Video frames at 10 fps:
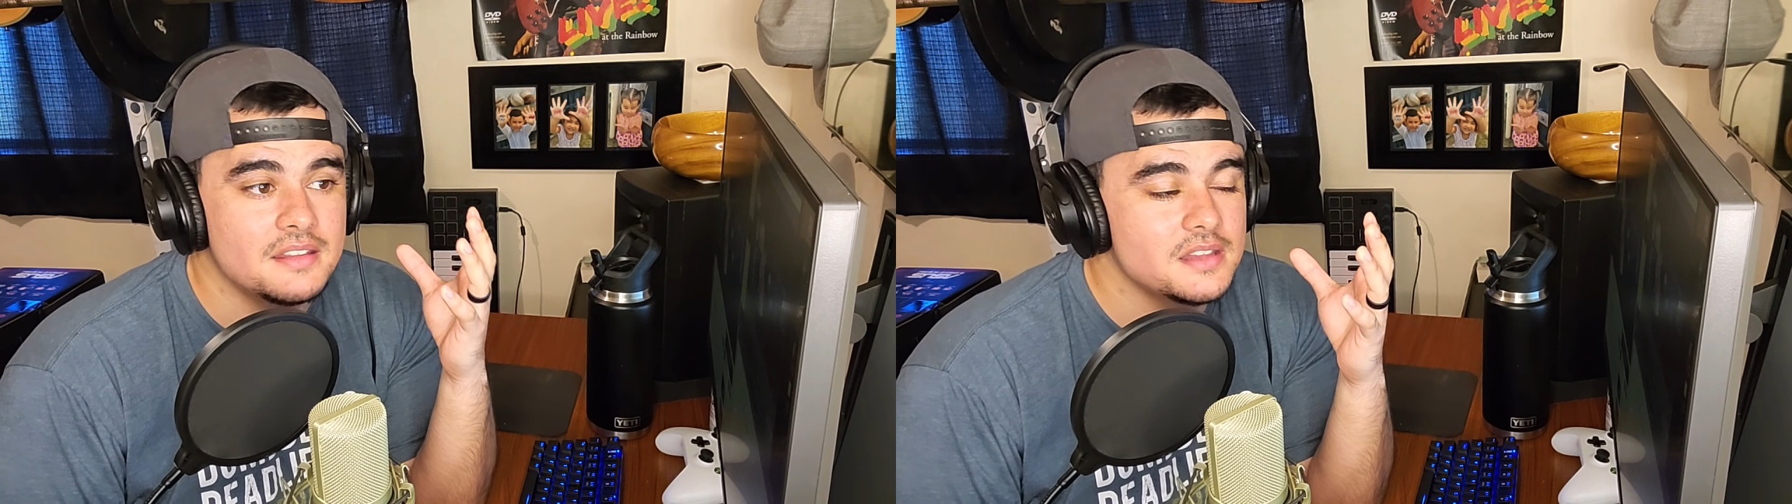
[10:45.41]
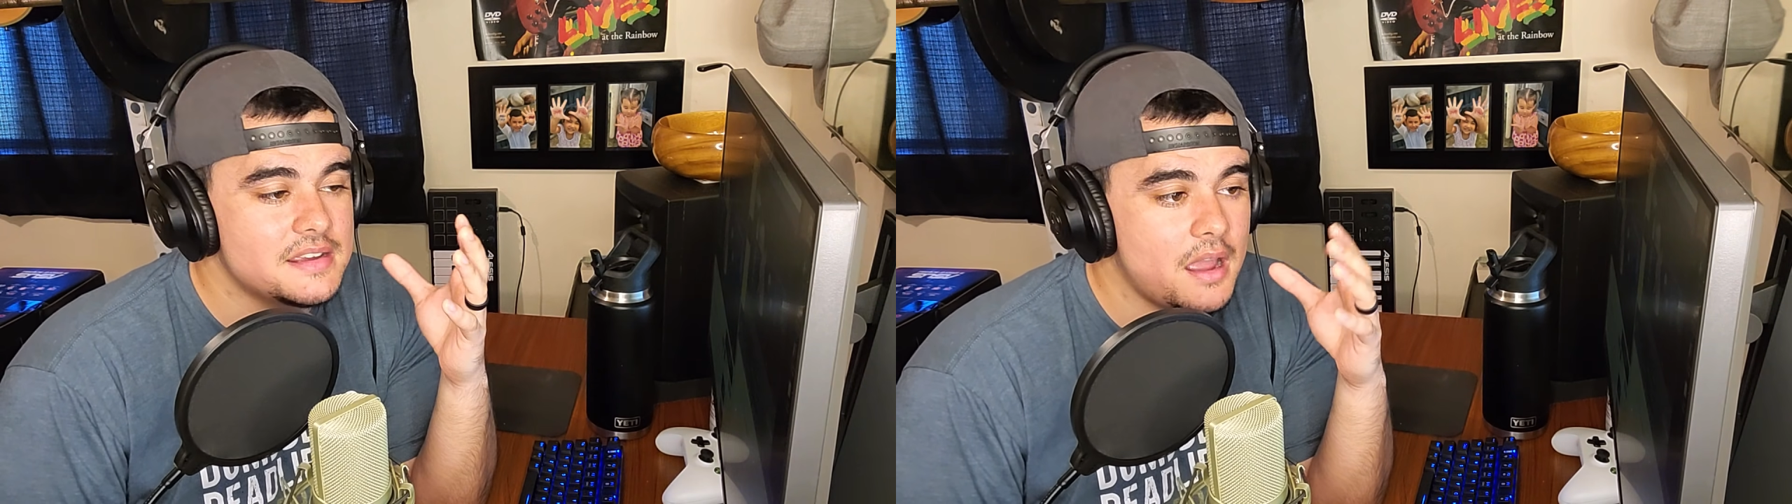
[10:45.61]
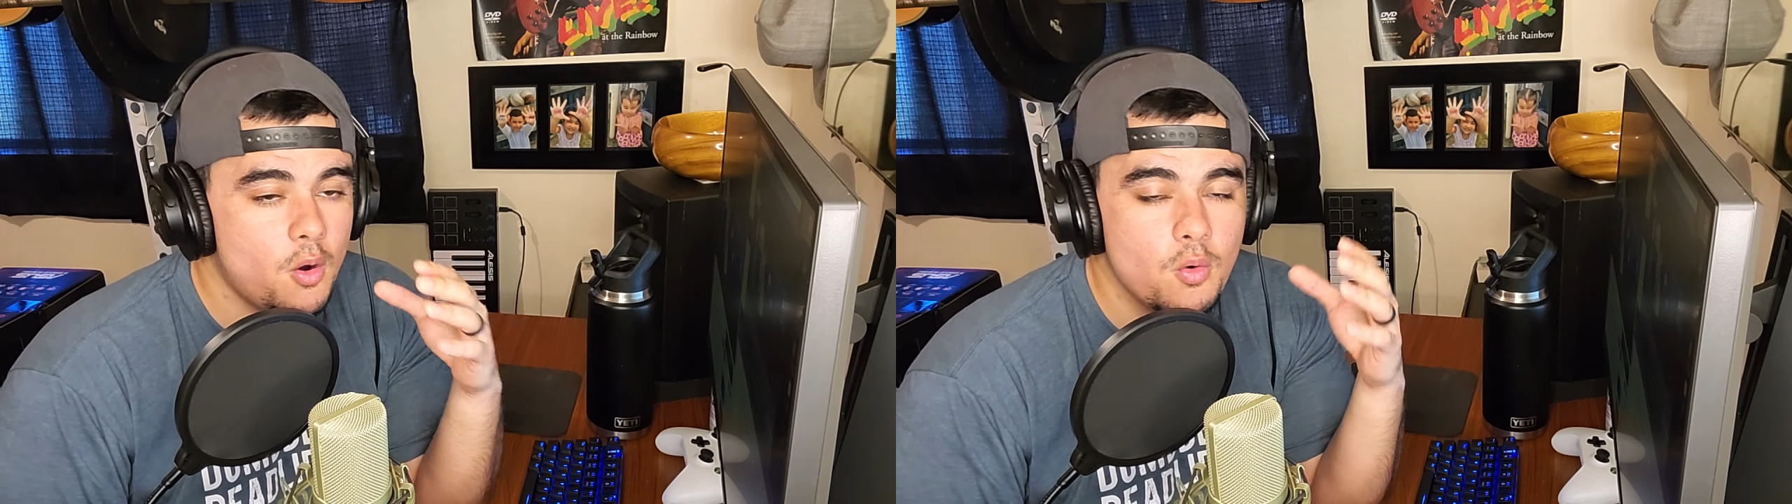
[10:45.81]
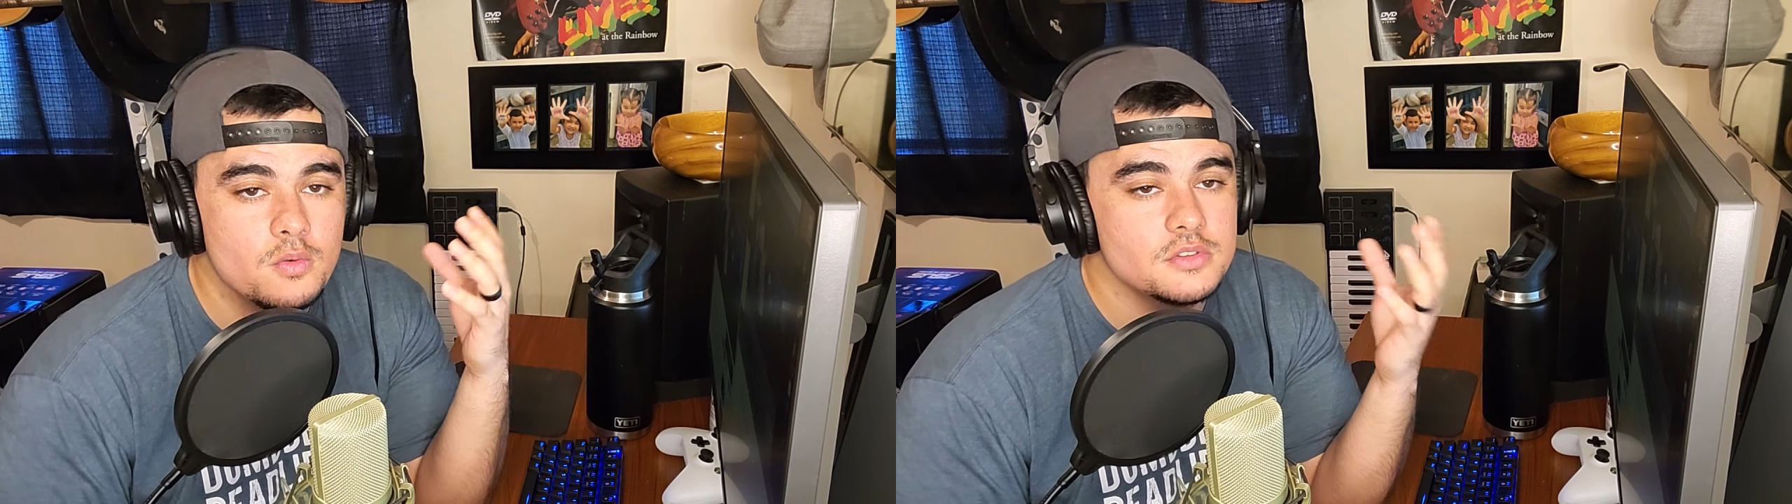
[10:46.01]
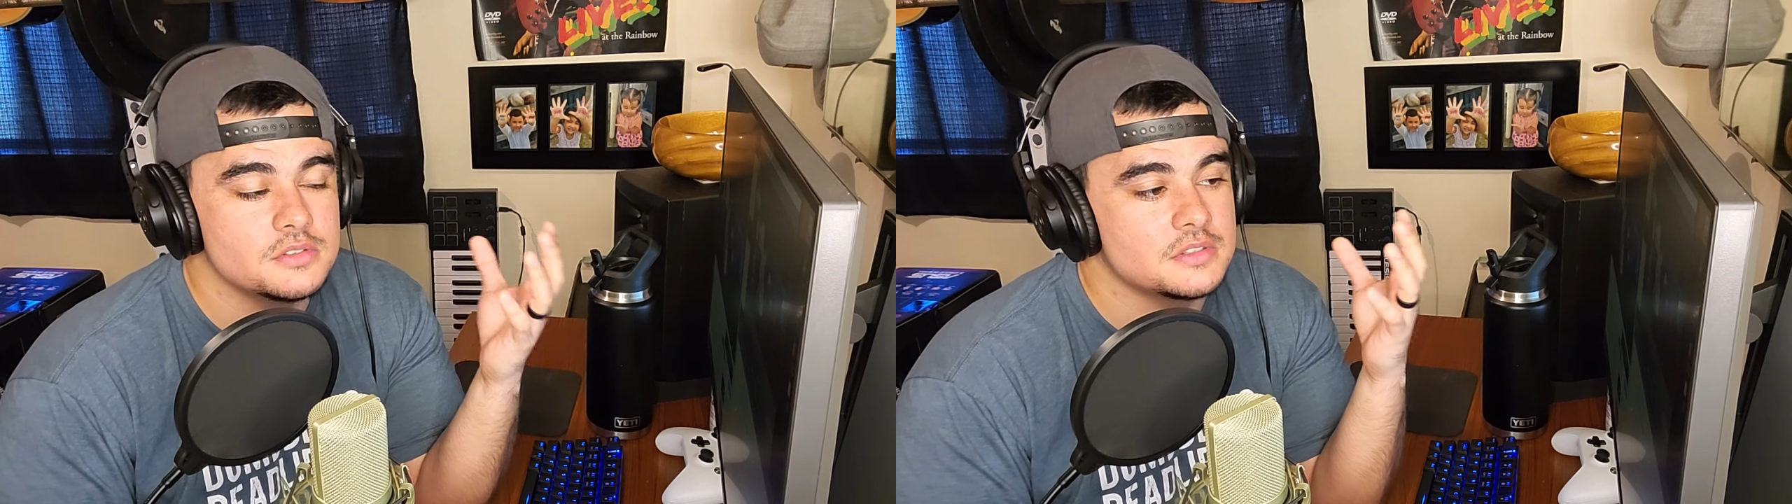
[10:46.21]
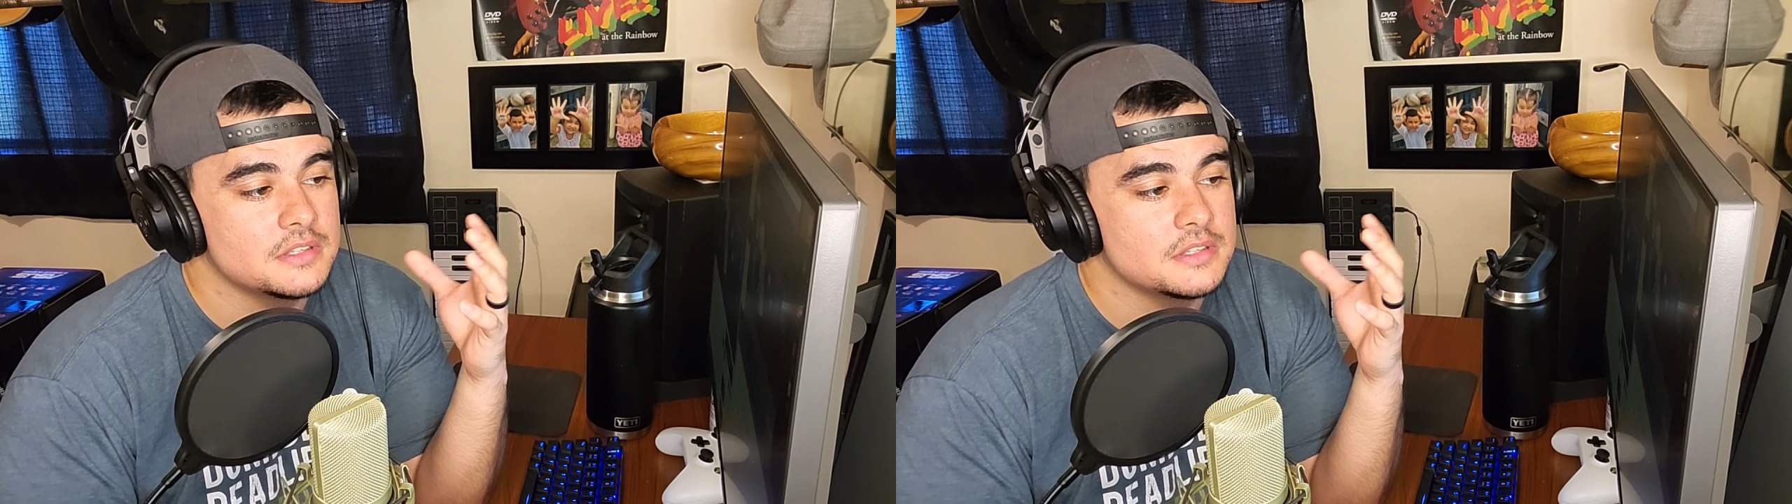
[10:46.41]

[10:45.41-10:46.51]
And like, I always,